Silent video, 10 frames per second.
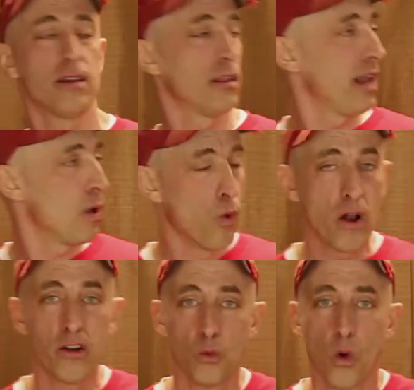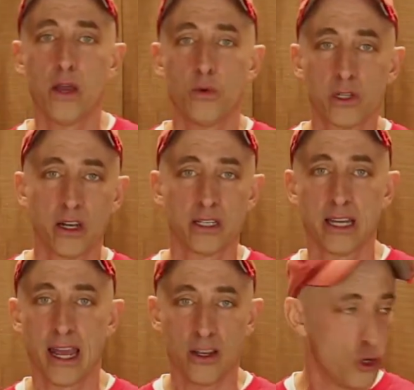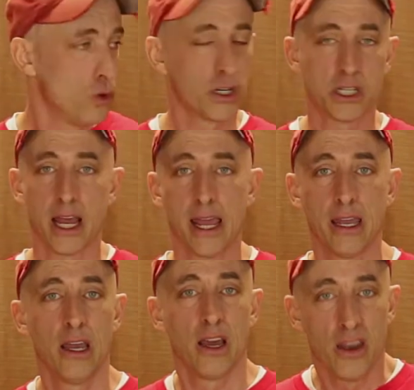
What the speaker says: end of the day wondering what he was going to say, do or say.